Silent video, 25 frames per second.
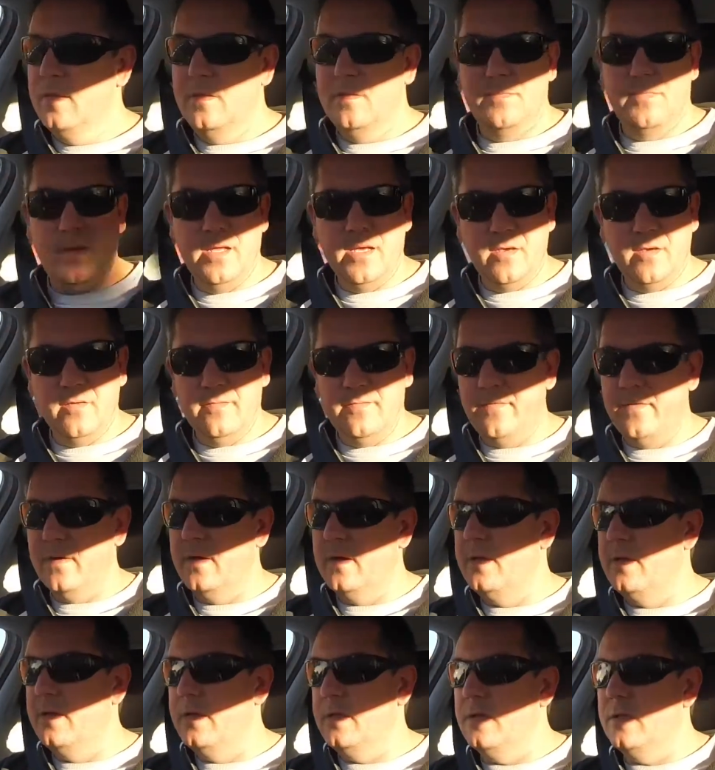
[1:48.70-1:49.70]
Plug your
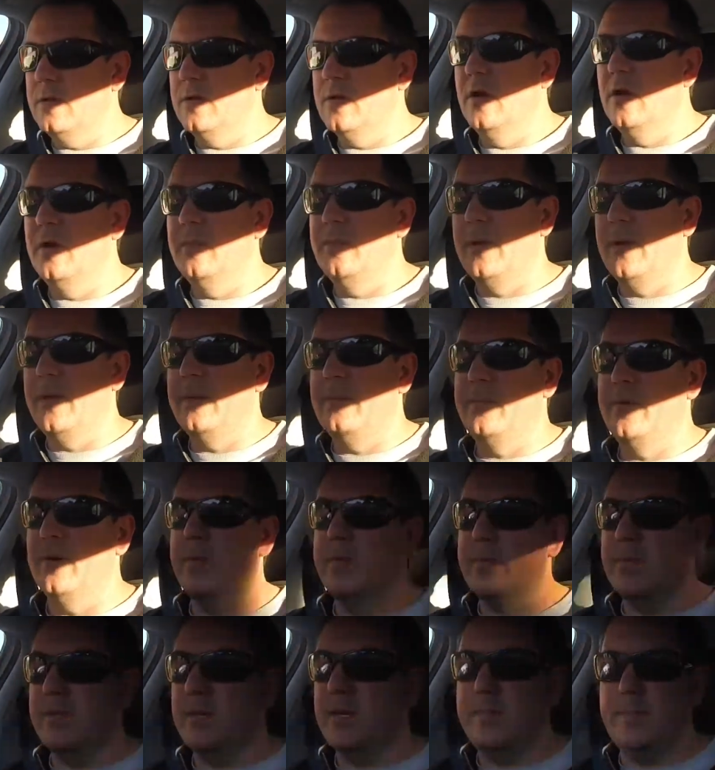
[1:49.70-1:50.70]
phone in and the CarPlay
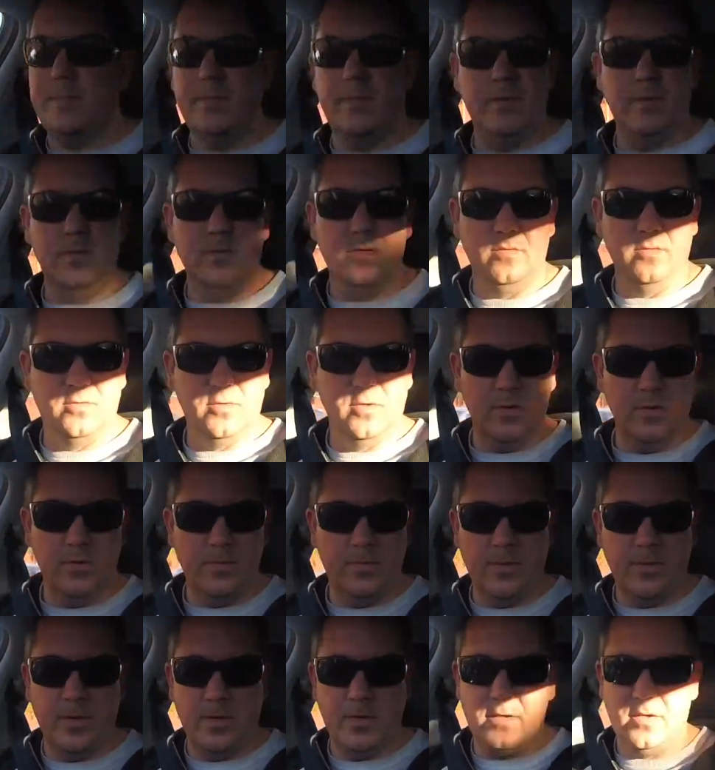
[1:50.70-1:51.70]
pops up. You can control
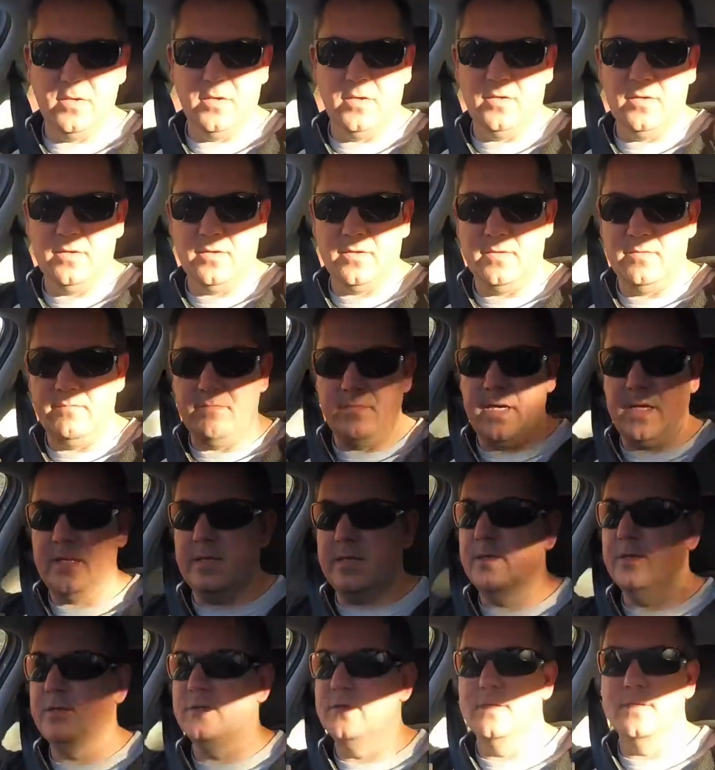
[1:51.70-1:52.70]
podcasts and
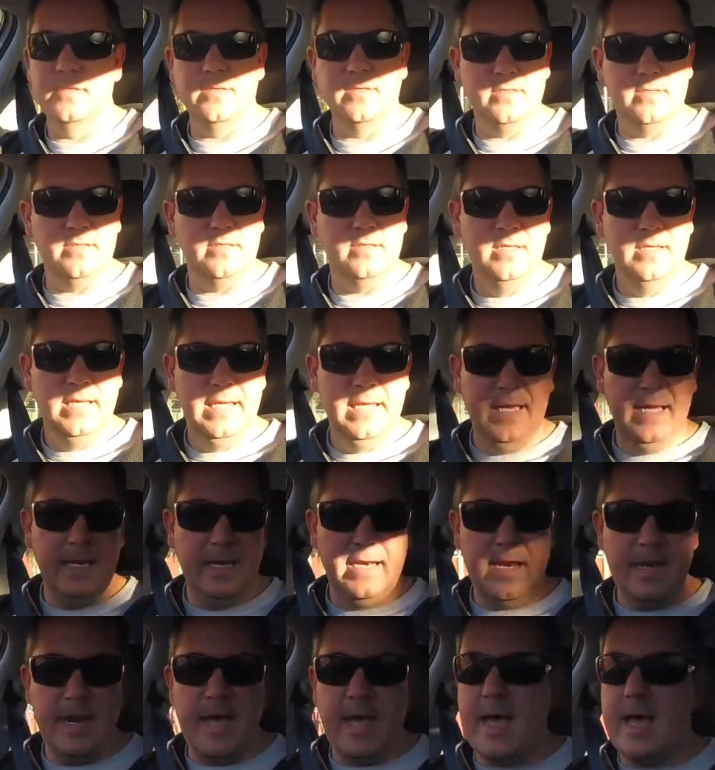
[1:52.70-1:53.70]
messages and
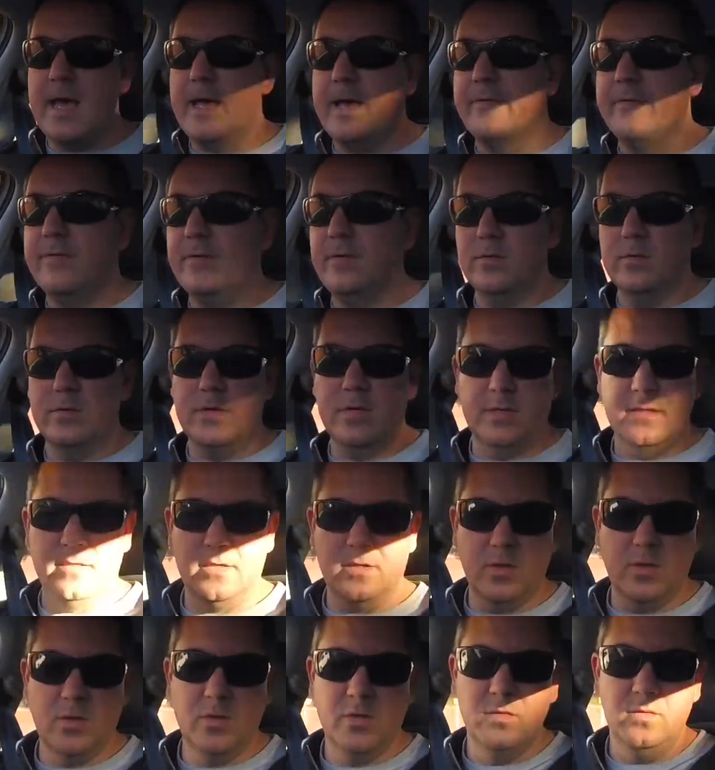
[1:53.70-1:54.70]
nav and all kinds of
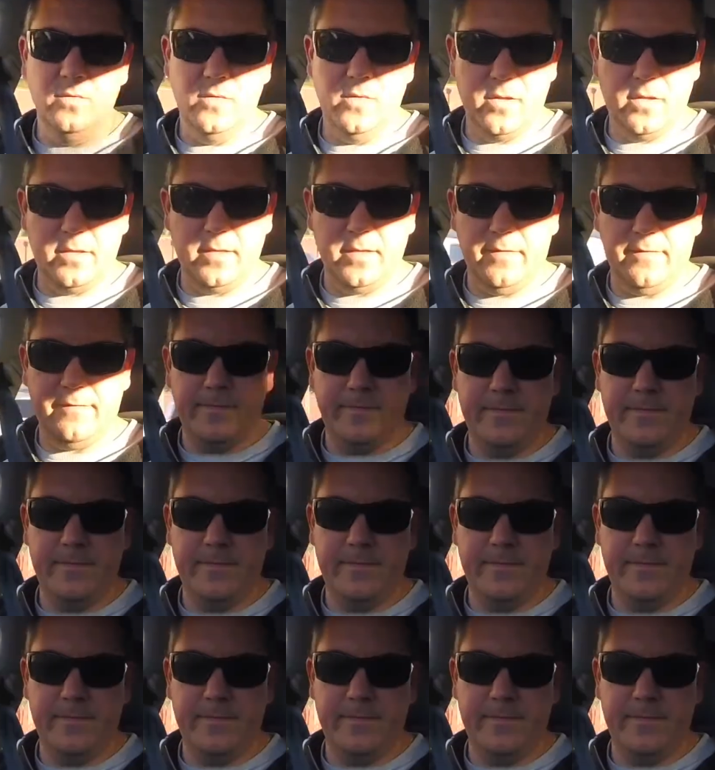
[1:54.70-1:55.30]
cool stuff.